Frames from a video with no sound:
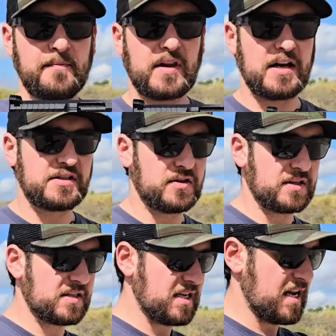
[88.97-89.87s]
As you can
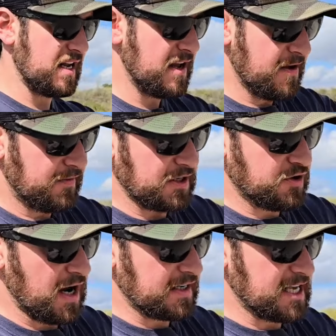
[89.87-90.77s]
see, they
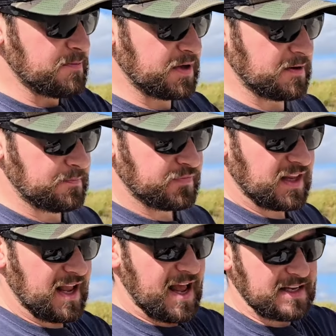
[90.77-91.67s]
tried to keep it
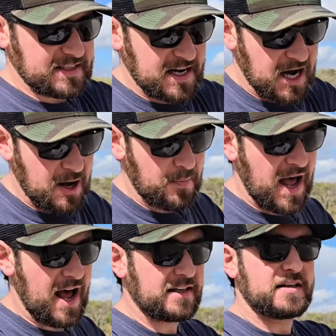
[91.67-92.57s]
as
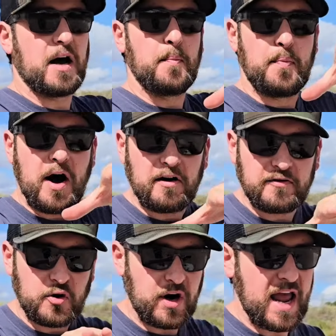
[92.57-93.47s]
compact above
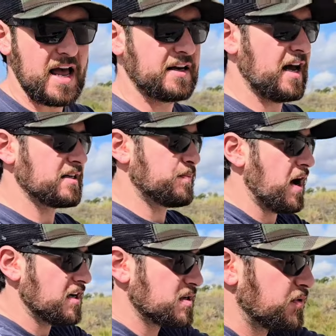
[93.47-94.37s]
your hand as
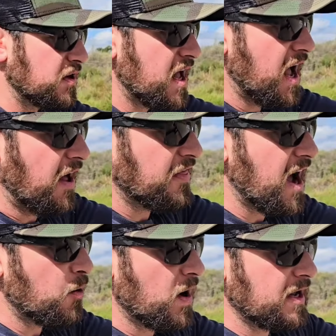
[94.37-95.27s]
possible, and
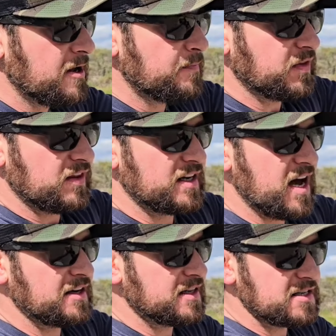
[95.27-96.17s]
that way the
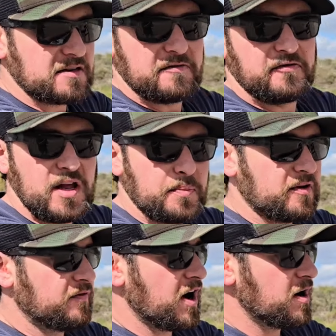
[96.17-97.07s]
gun doesn't flip
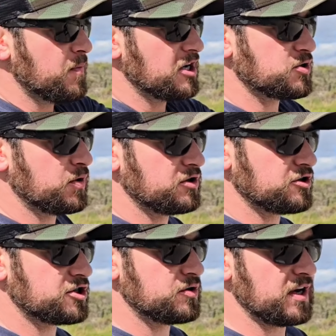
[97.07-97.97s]
very much when you're
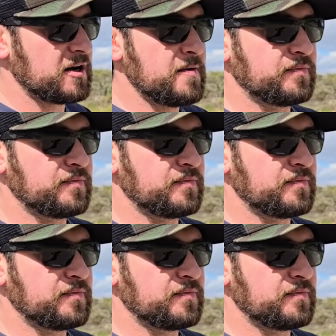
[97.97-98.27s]
shooting.